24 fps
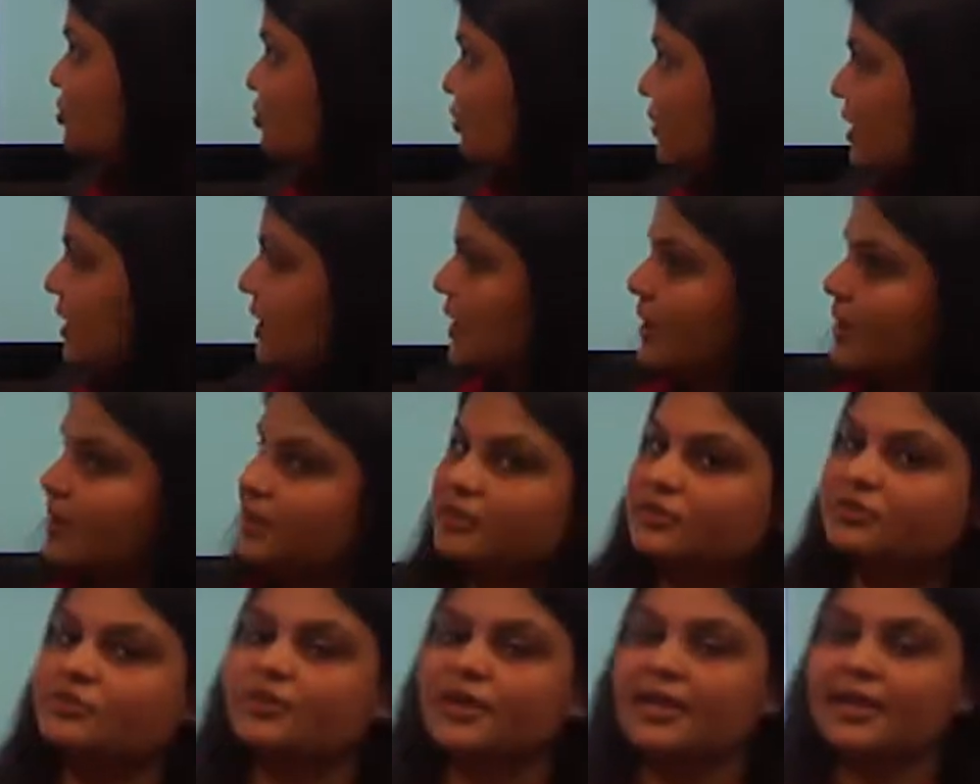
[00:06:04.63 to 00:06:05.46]
training.
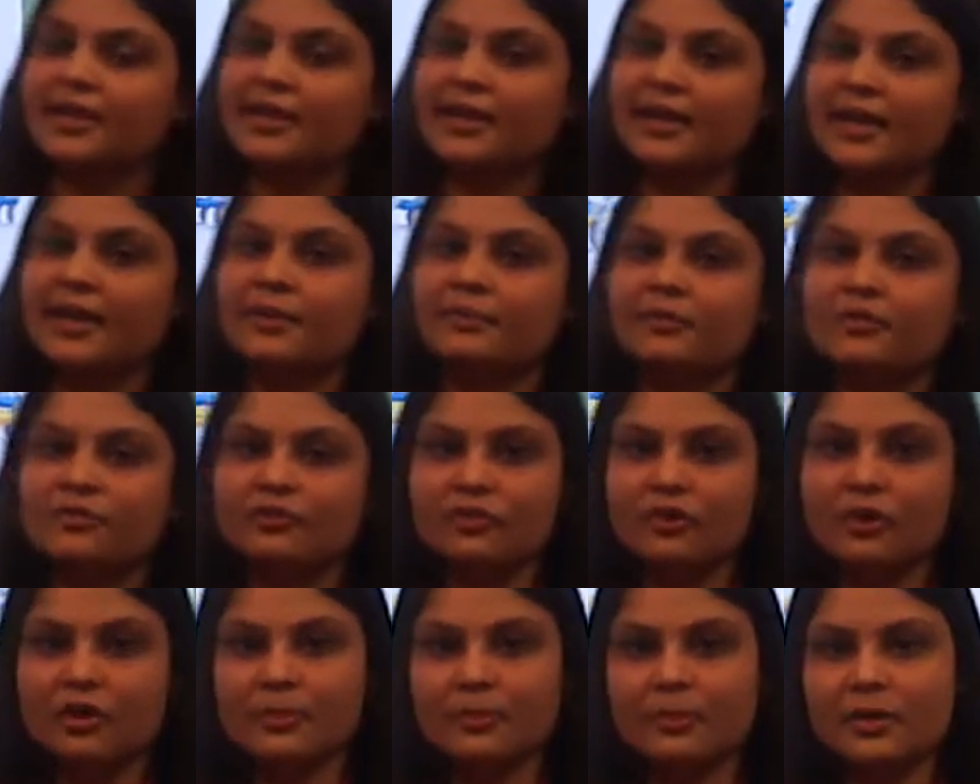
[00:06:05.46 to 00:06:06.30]
Training can be
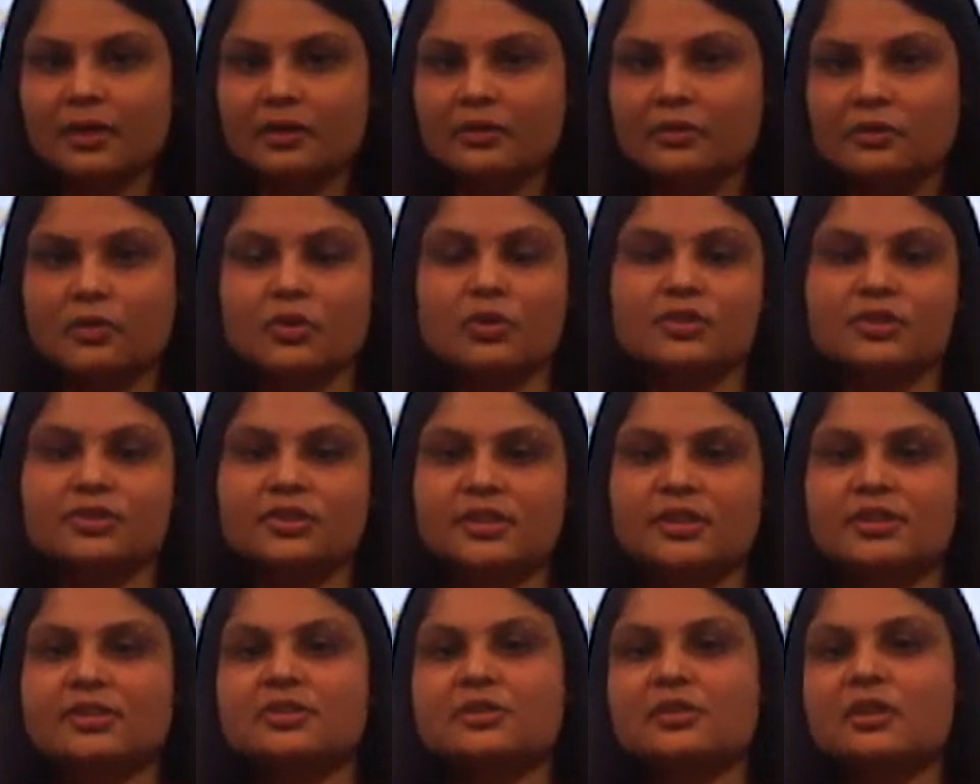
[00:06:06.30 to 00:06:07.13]
formal
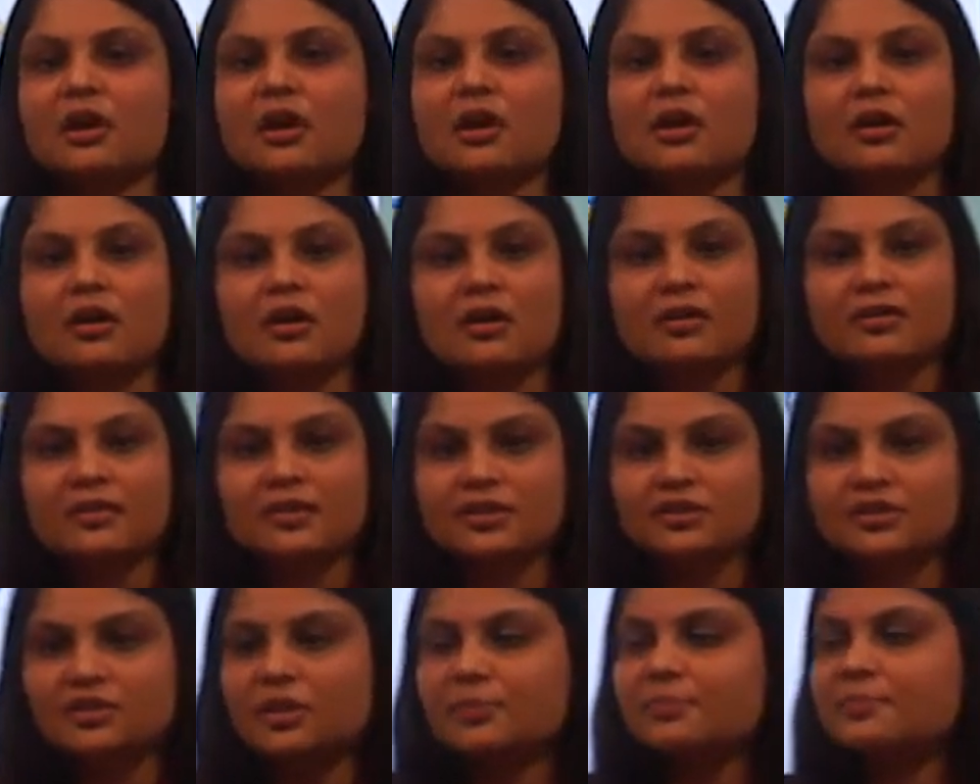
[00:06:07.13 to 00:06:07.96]
courses or
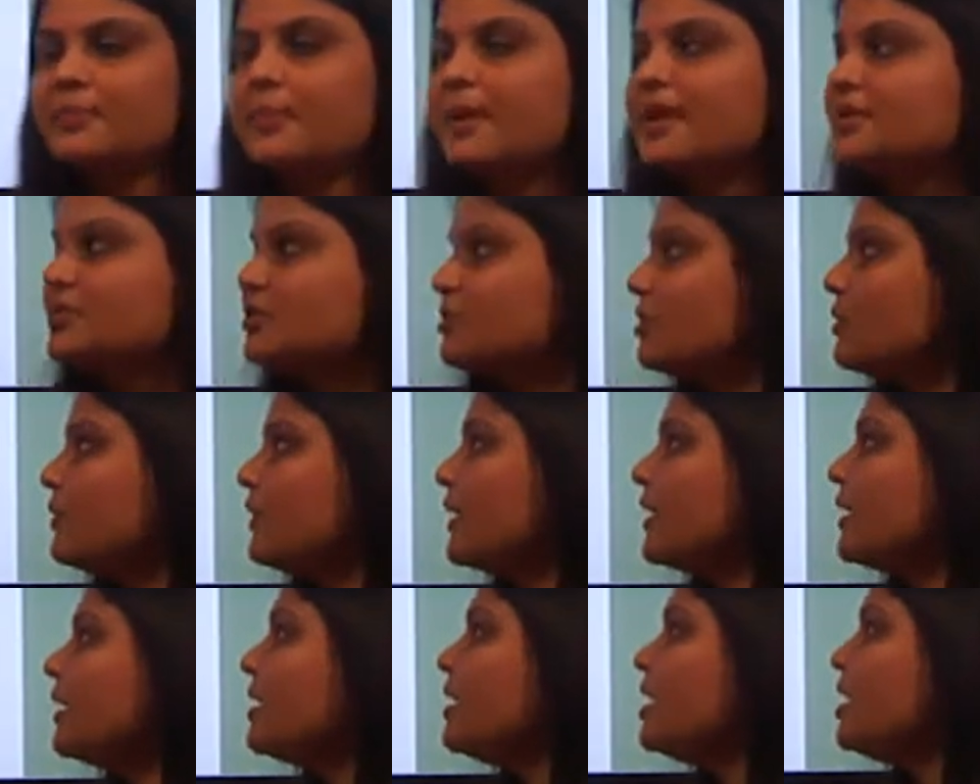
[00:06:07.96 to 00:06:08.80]
on-the-job
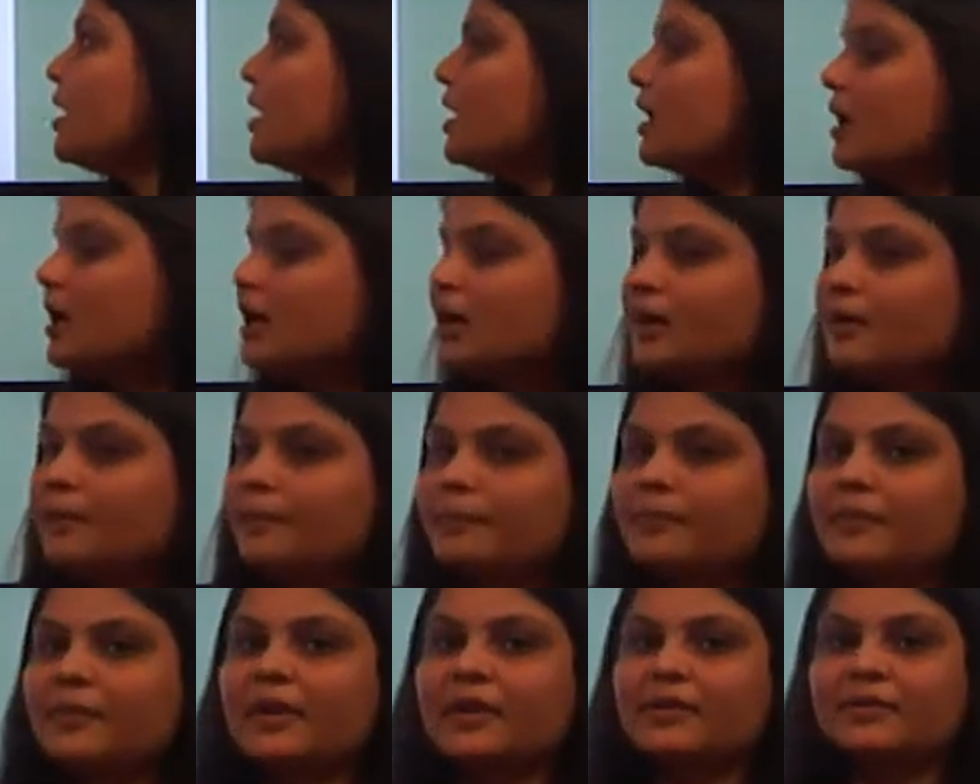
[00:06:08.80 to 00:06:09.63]
mentoring.
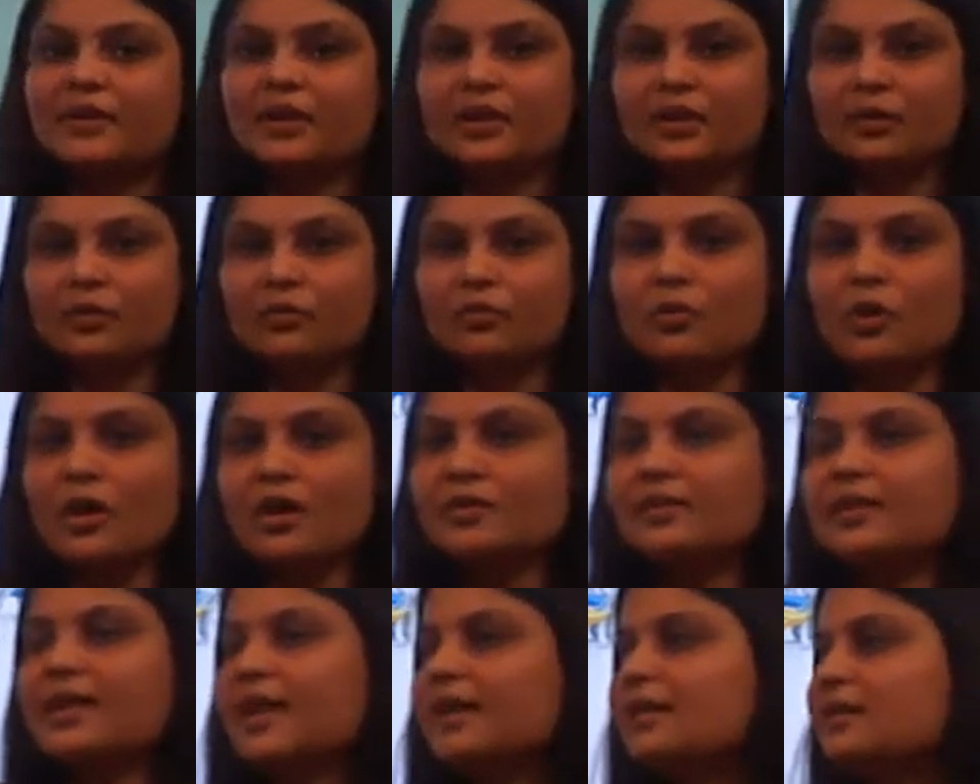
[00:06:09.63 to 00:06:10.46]
The
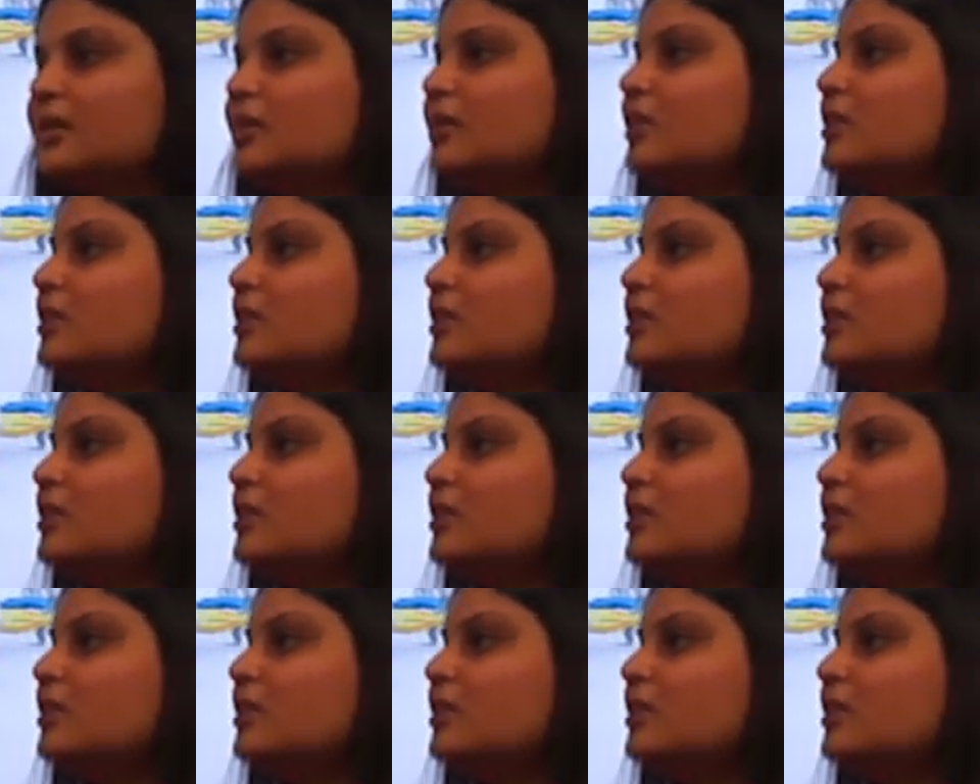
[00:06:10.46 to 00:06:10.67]
one that